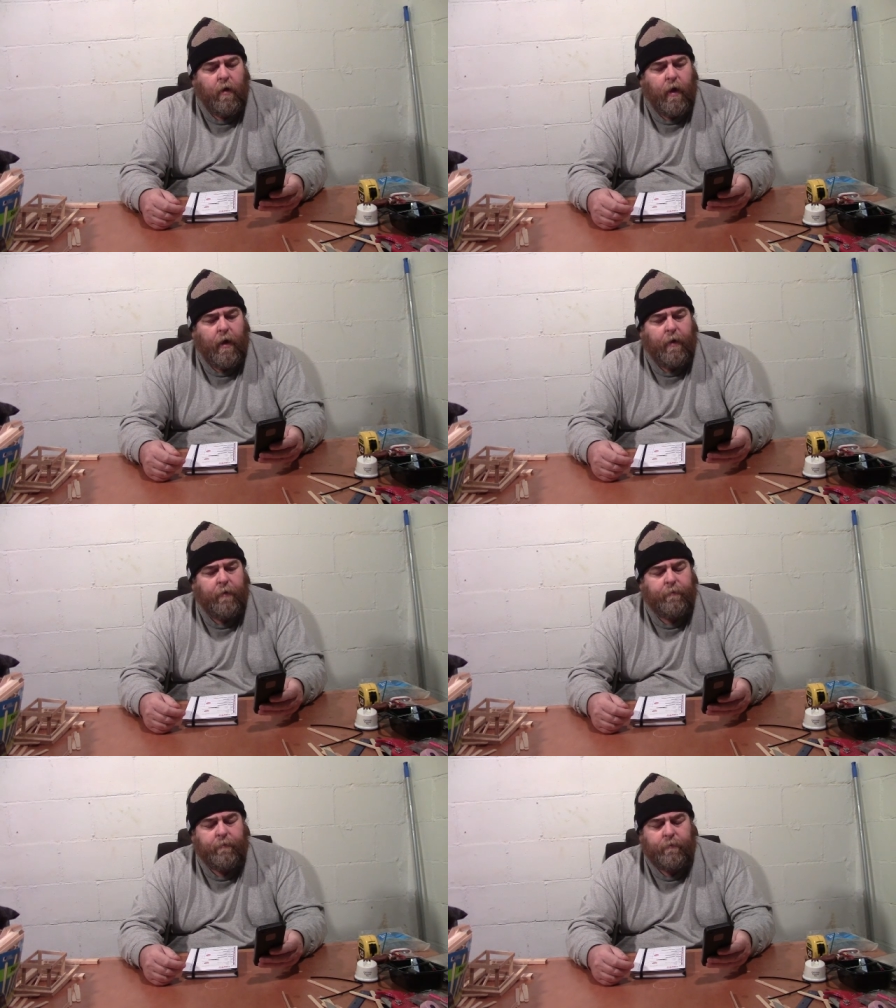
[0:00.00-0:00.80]

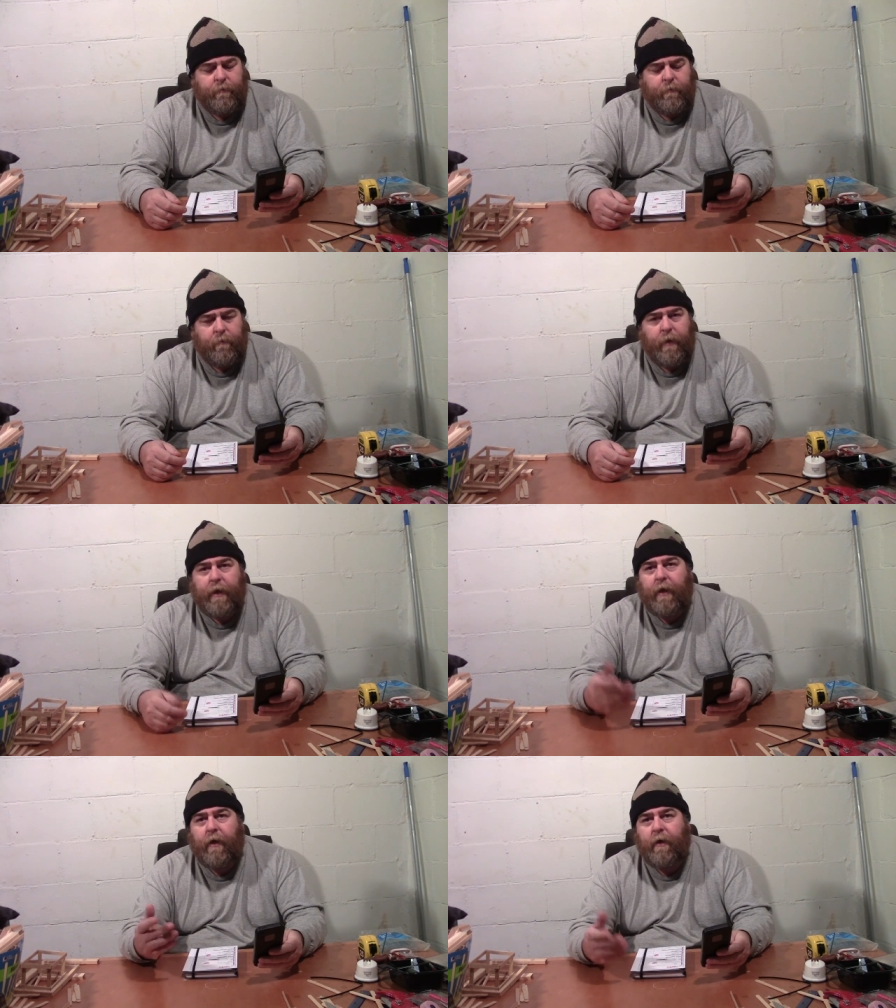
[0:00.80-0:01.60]
Um,
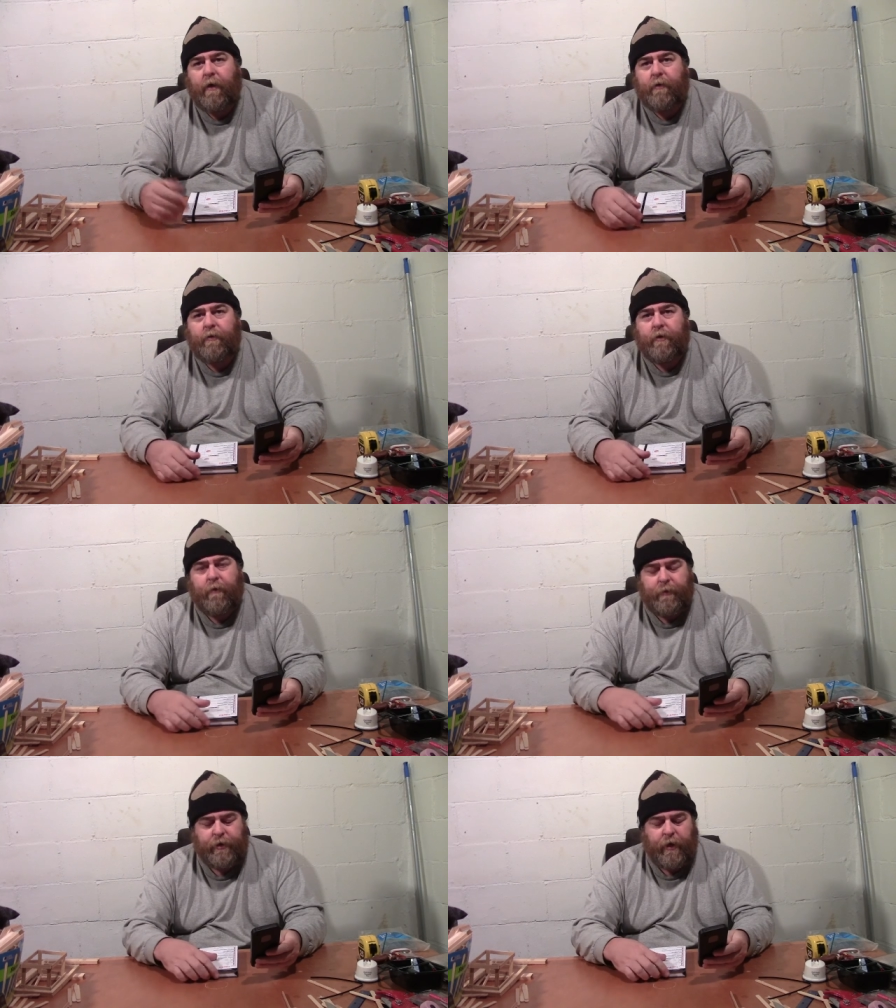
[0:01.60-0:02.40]
but uh,
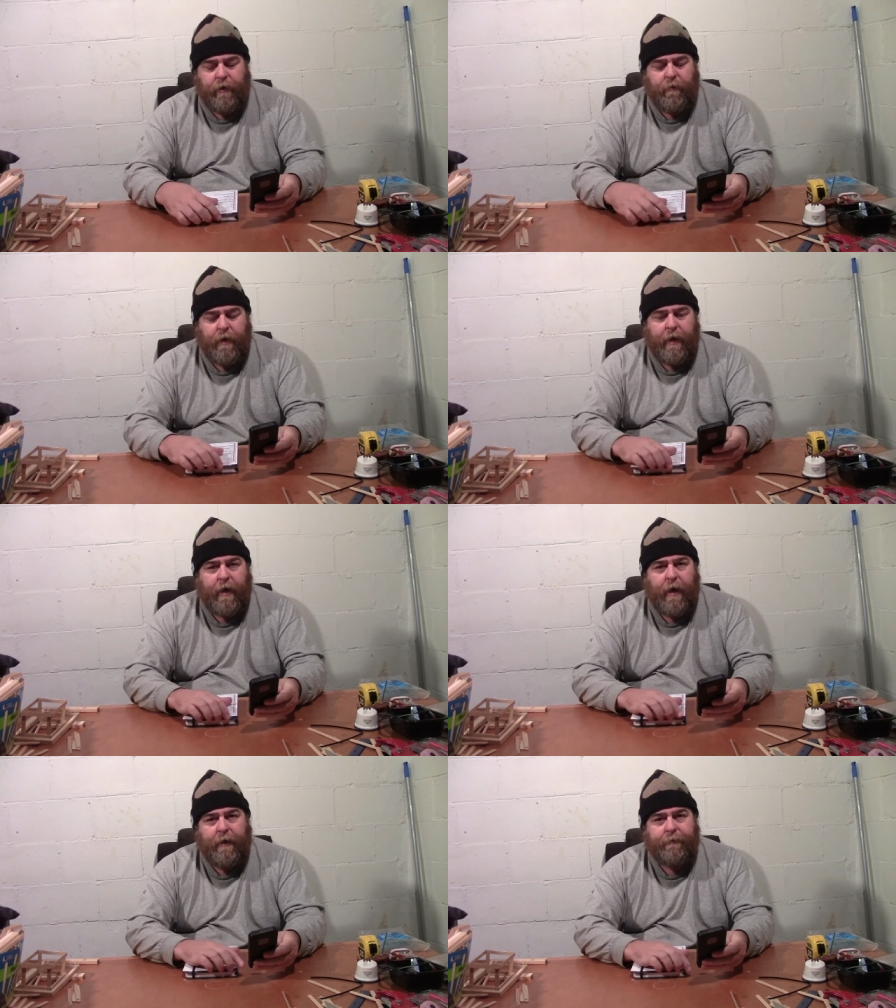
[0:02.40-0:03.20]
let me show you what I
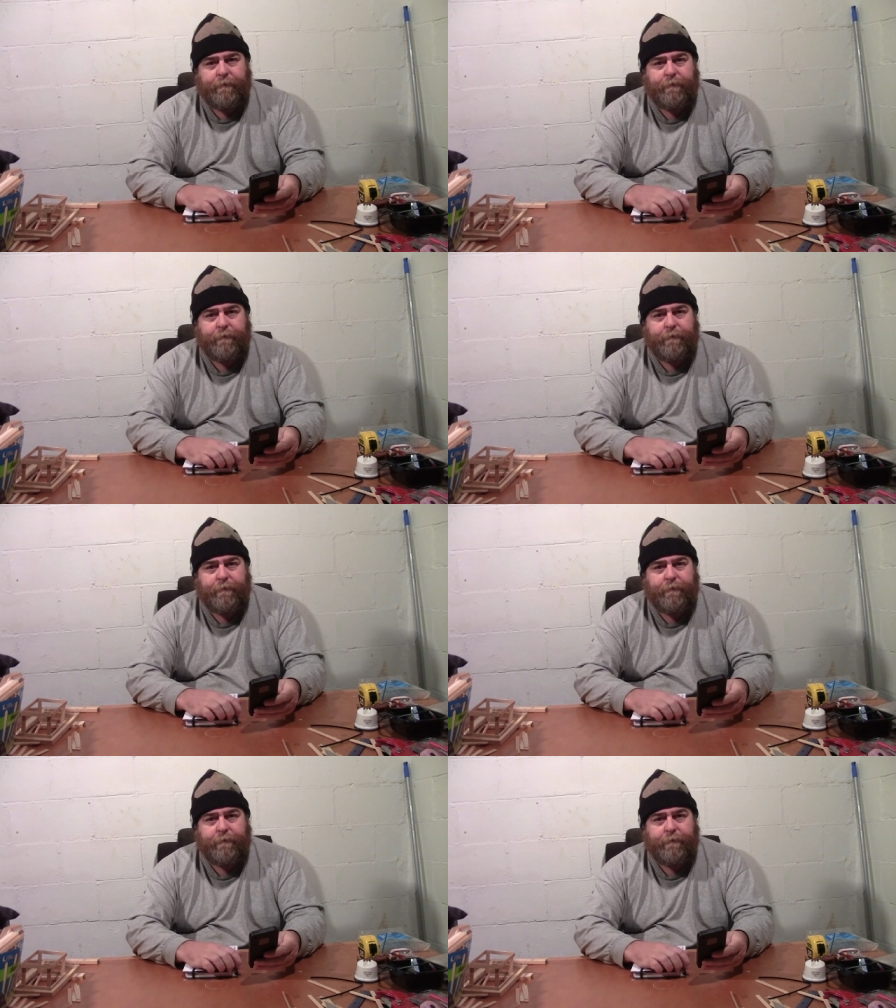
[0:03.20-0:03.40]
got.